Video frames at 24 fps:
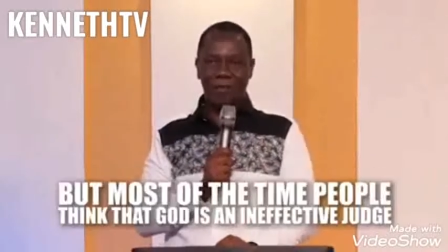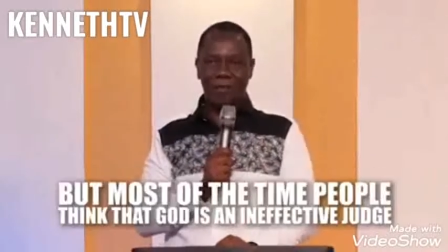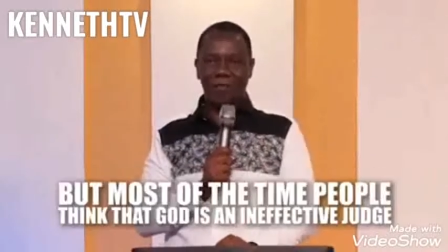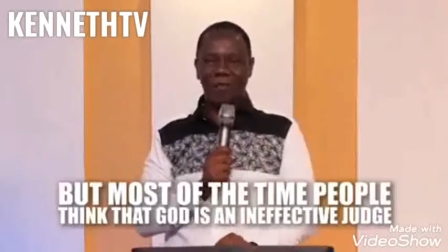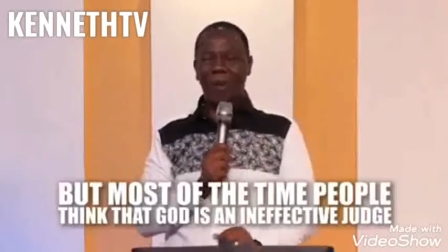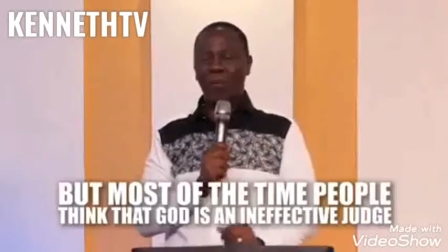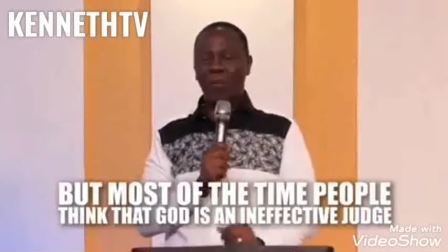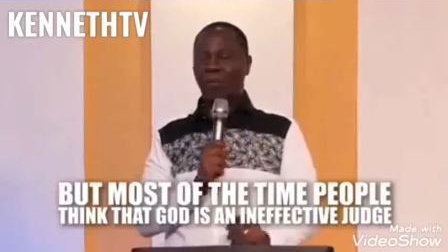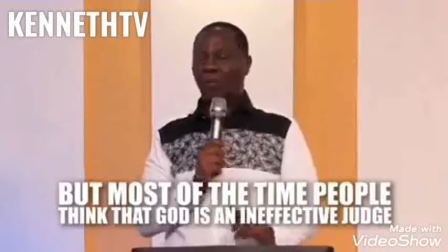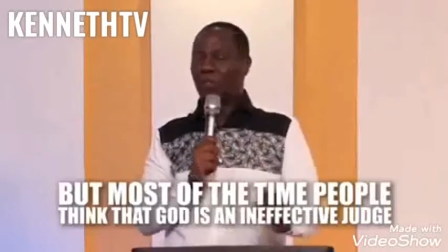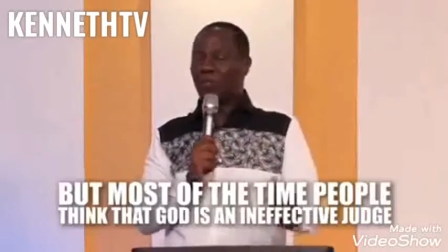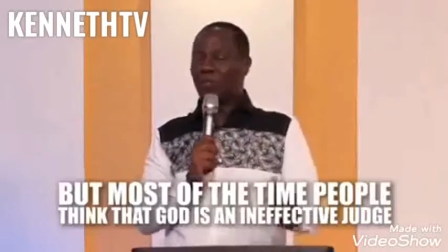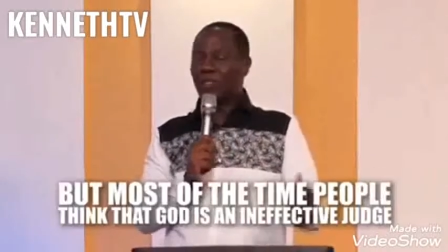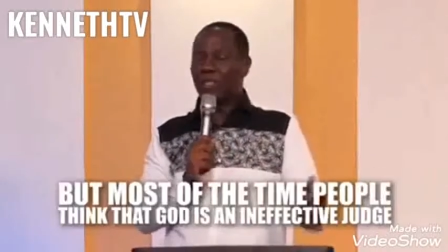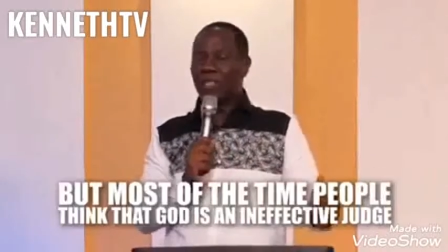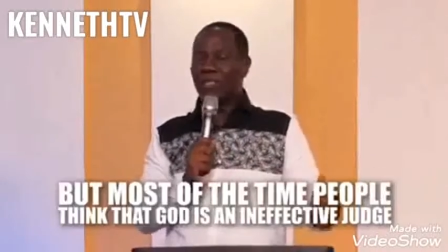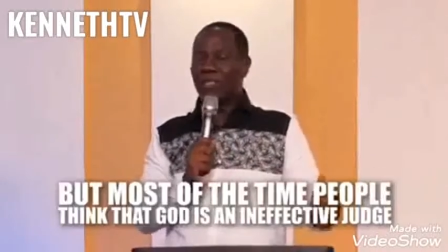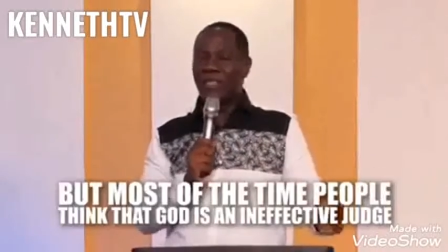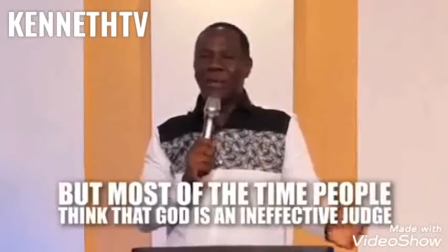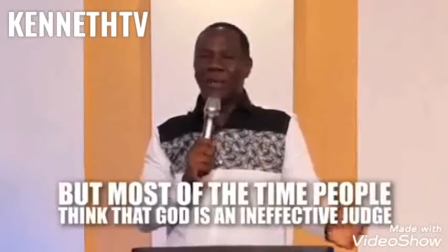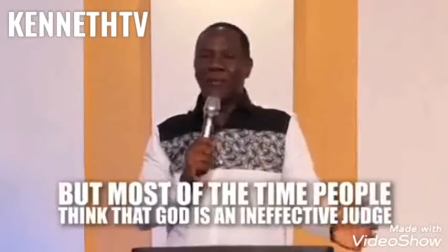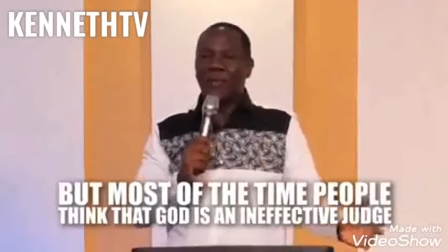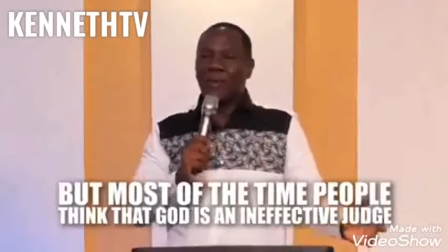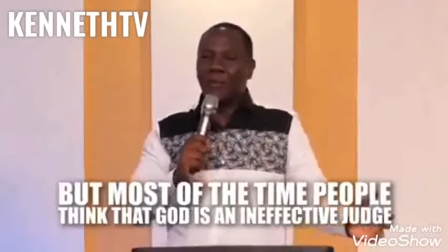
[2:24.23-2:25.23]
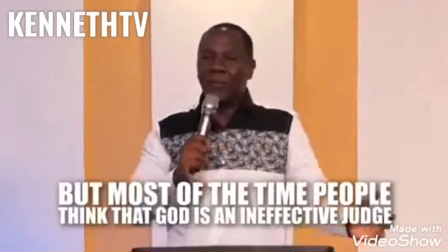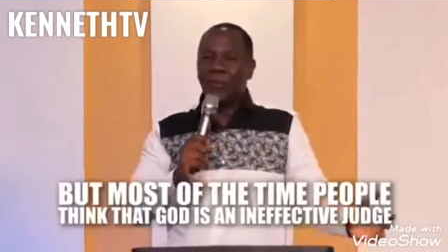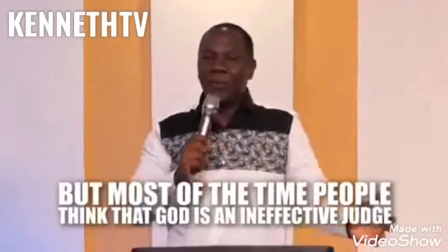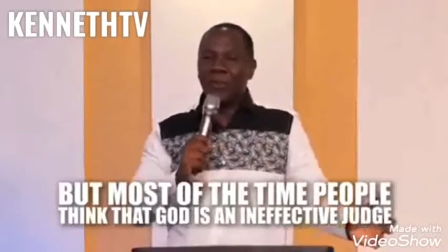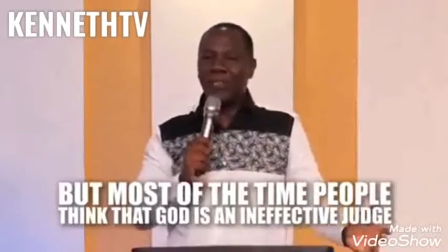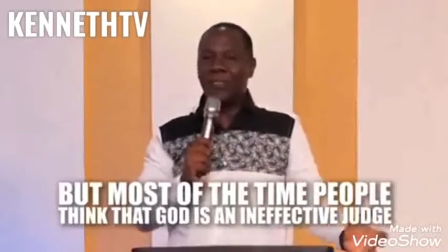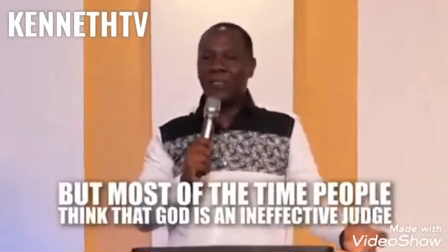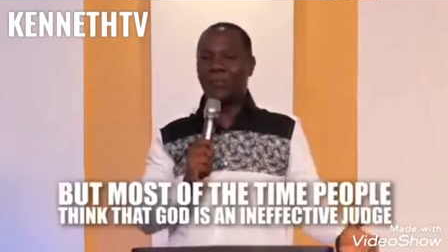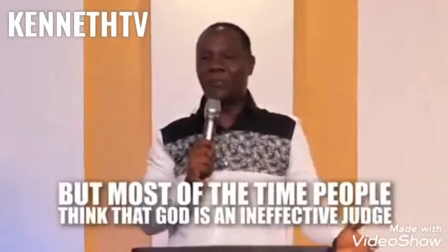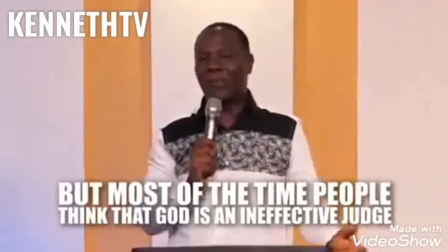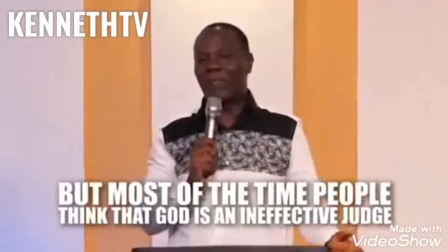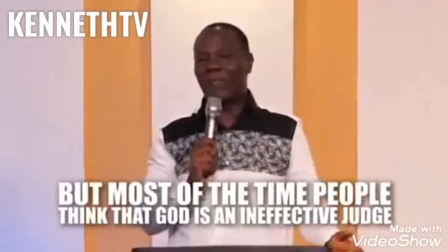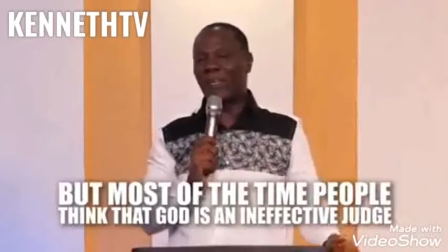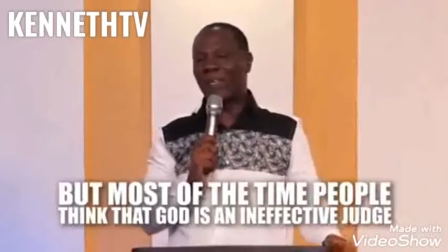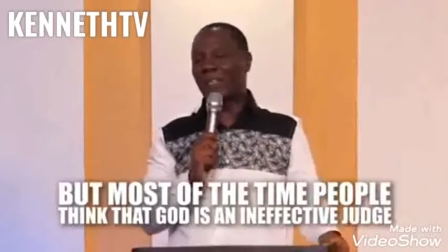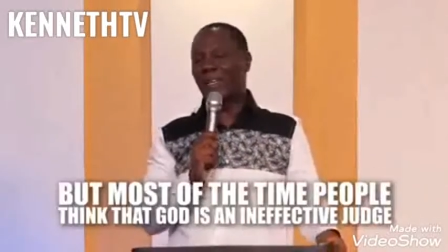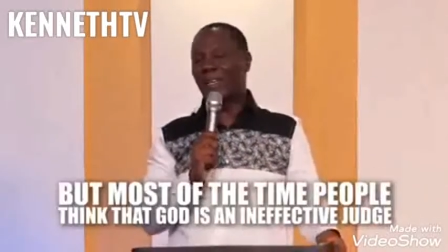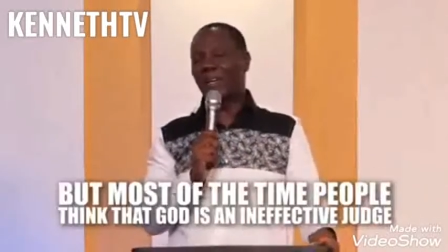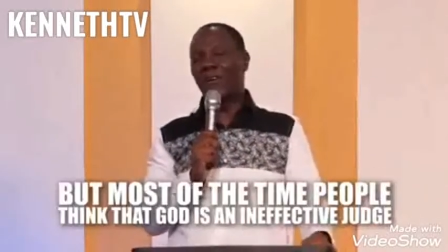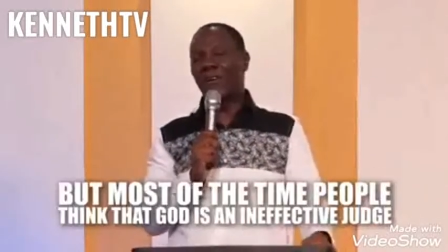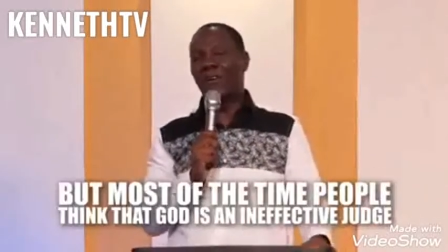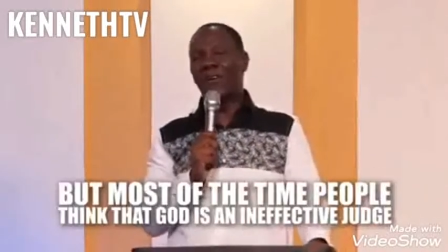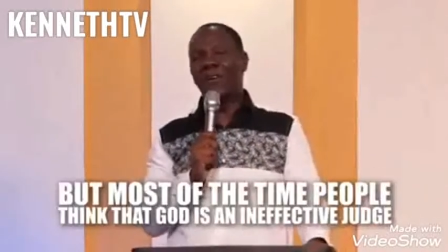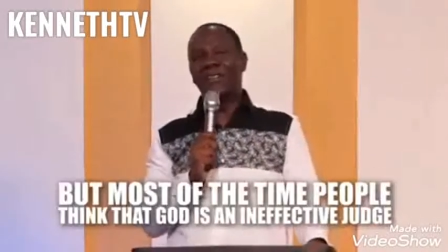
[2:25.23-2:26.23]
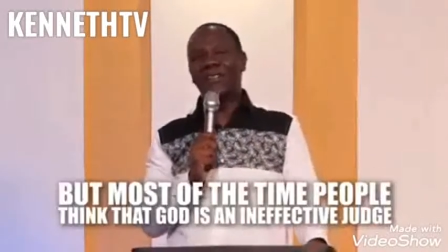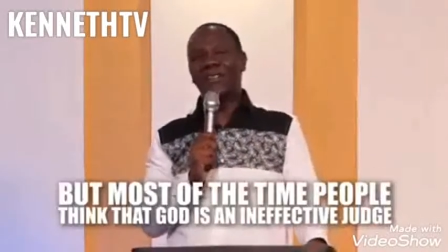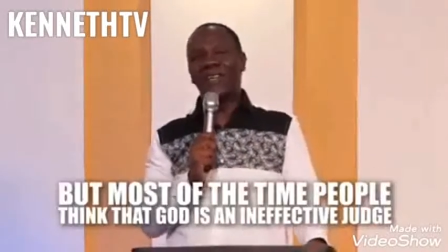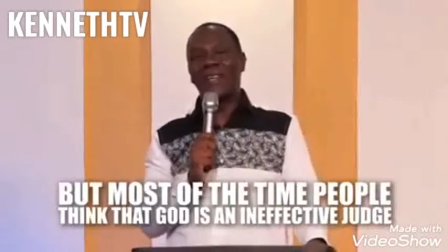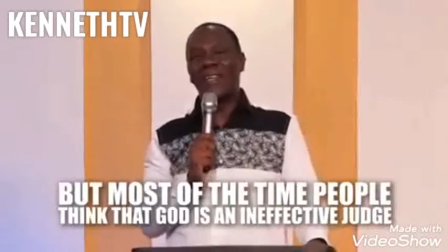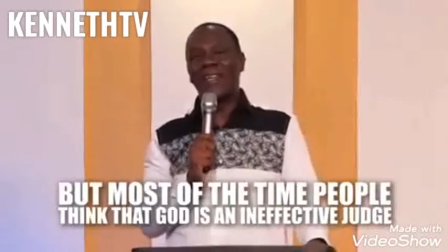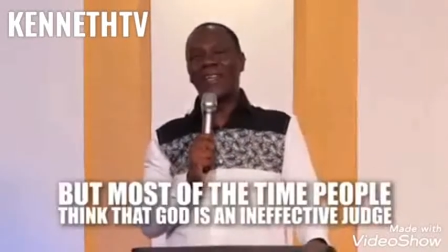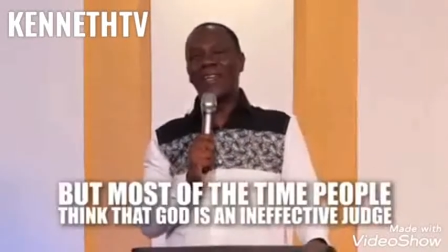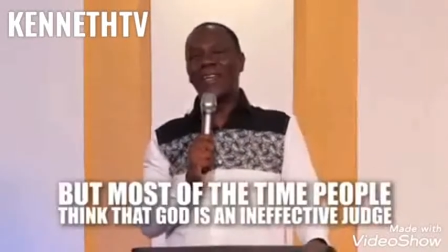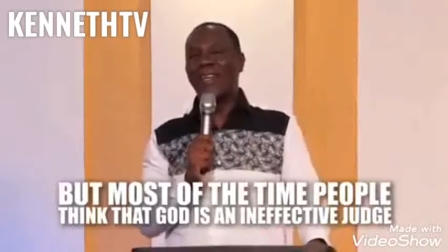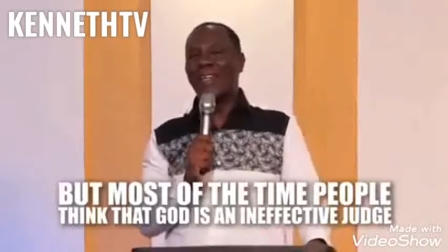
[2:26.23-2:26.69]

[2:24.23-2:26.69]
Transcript: But most of the time, people think that God is an